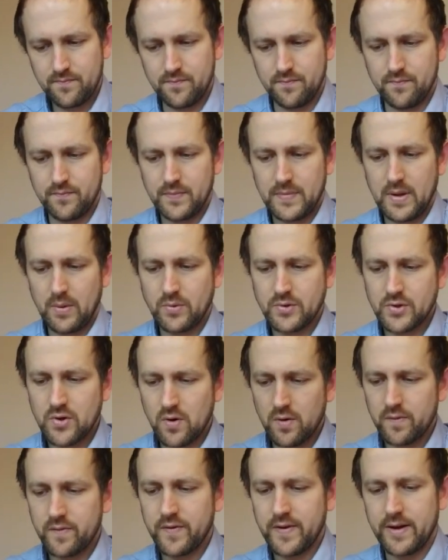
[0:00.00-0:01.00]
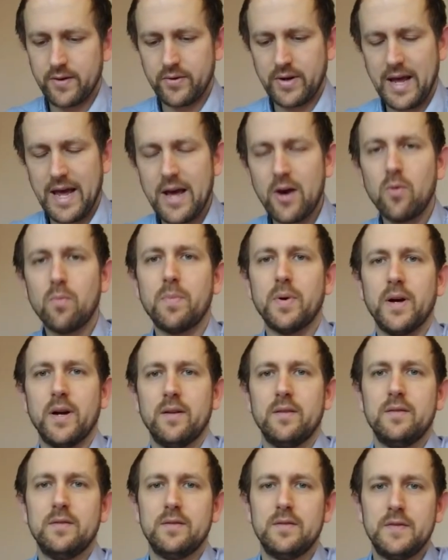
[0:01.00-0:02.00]
there was not found a
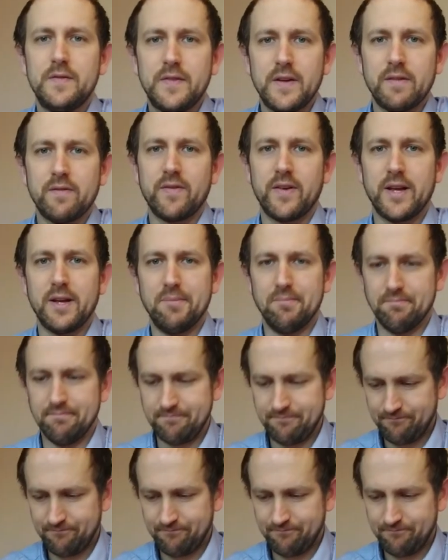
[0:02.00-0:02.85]
helper fit for him.